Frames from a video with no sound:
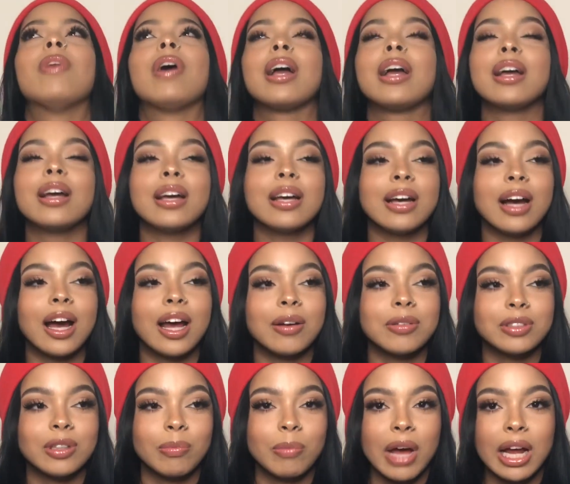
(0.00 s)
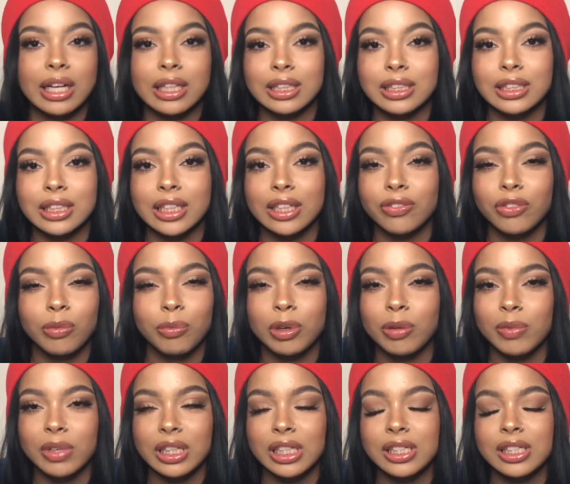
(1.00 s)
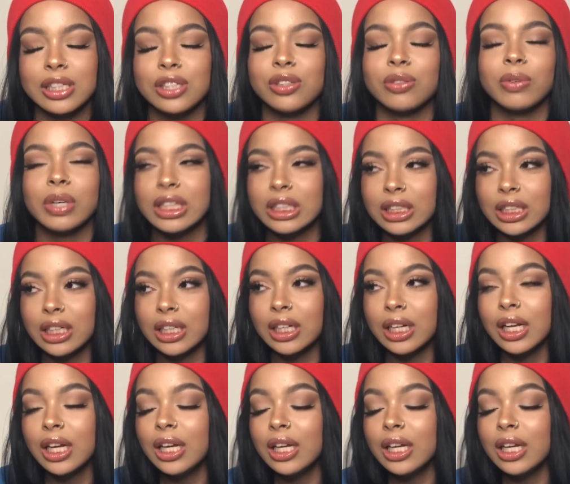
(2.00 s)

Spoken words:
my god, I'm so mad at this nigga for putting me in this situation.